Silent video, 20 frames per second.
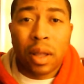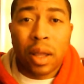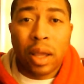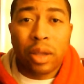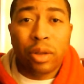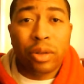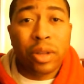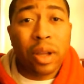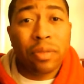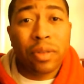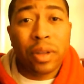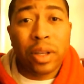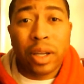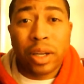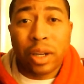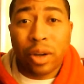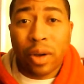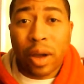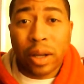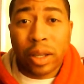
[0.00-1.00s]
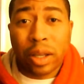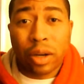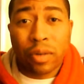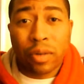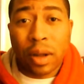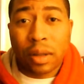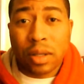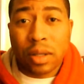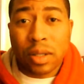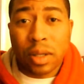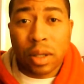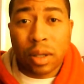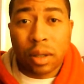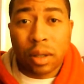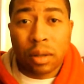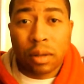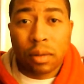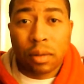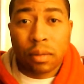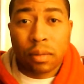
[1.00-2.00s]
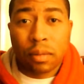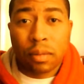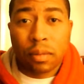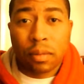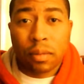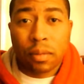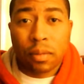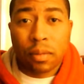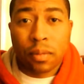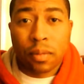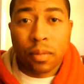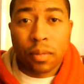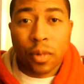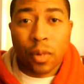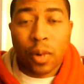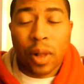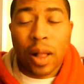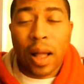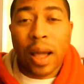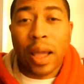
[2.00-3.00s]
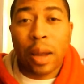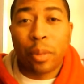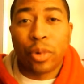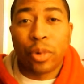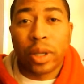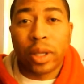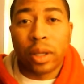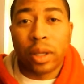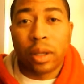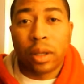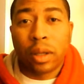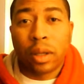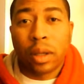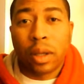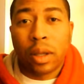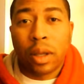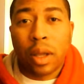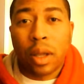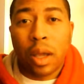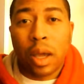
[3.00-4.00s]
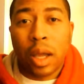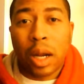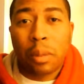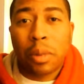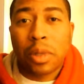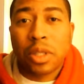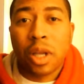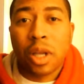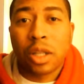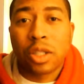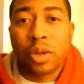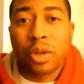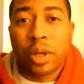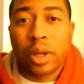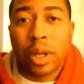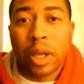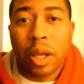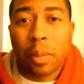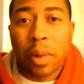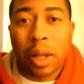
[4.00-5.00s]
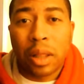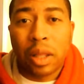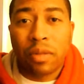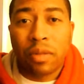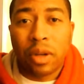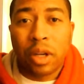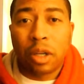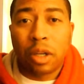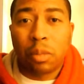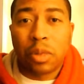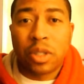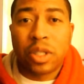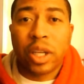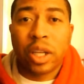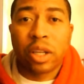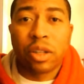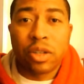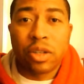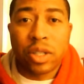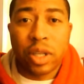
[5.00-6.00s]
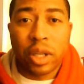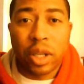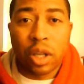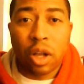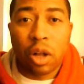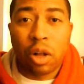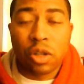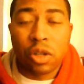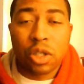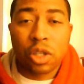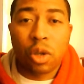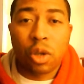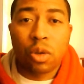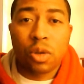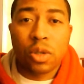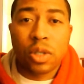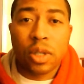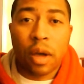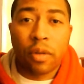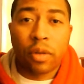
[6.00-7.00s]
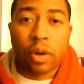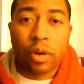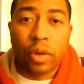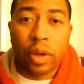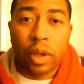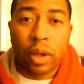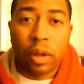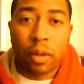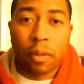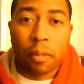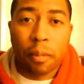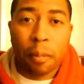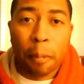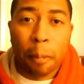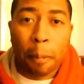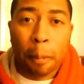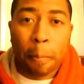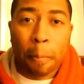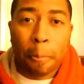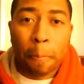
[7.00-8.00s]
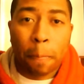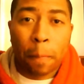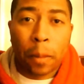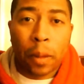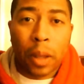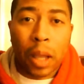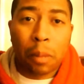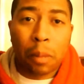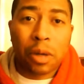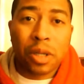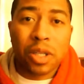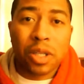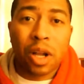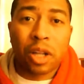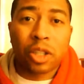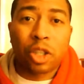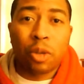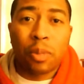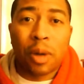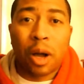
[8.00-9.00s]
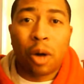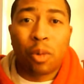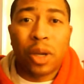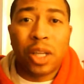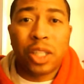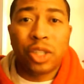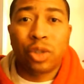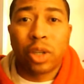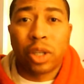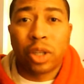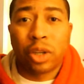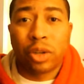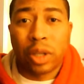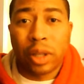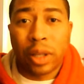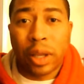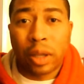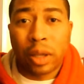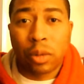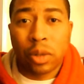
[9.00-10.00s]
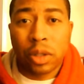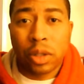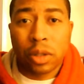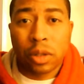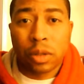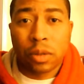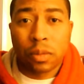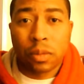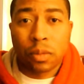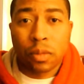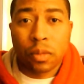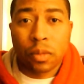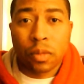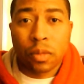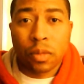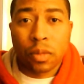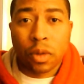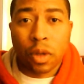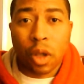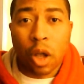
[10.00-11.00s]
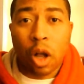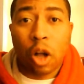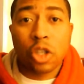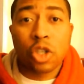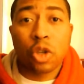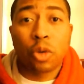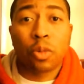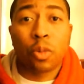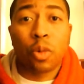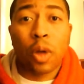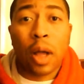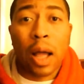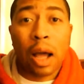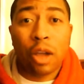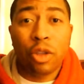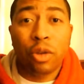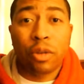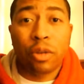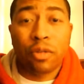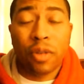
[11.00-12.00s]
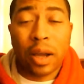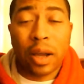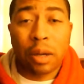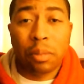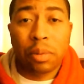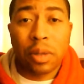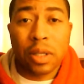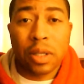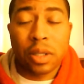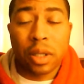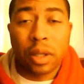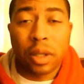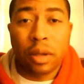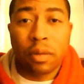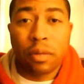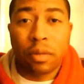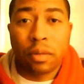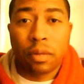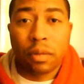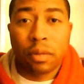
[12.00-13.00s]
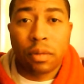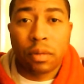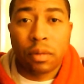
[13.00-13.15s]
And you definitely didn't know how to get around the city. Well, hi, I'm Ricky, and I'm going to talk to you today about living in a particular city called Seoul, South Korea. I'm going to talk to you about ways you can learn the language, also how you can find a place to live.